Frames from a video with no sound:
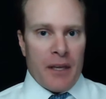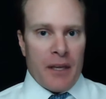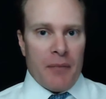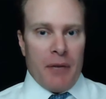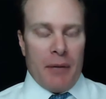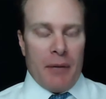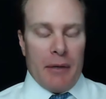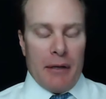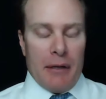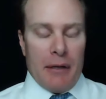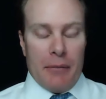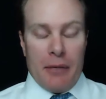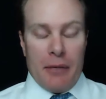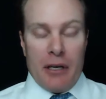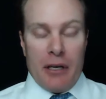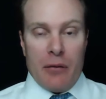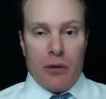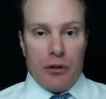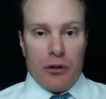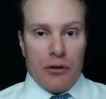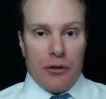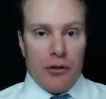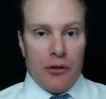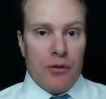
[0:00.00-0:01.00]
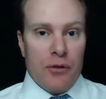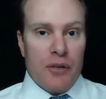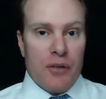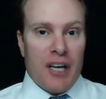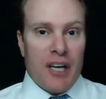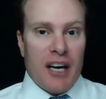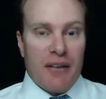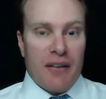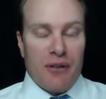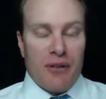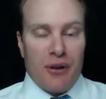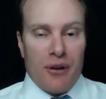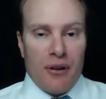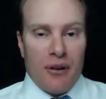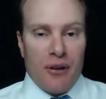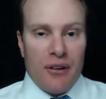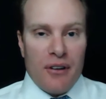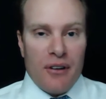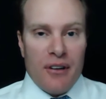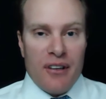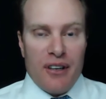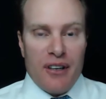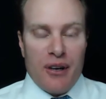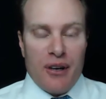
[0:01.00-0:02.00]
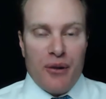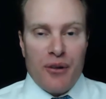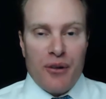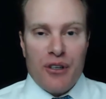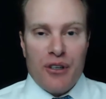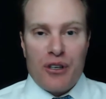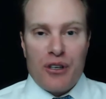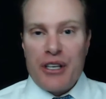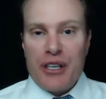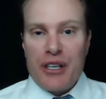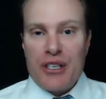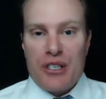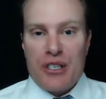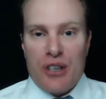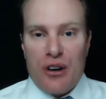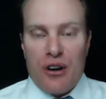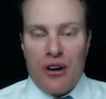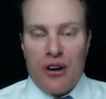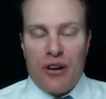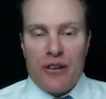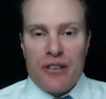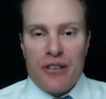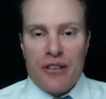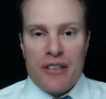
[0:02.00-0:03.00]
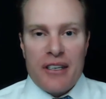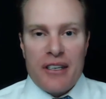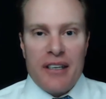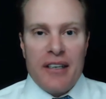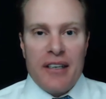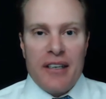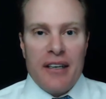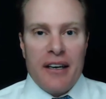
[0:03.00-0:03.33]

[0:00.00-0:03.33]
maybe to be able to cover your concerns and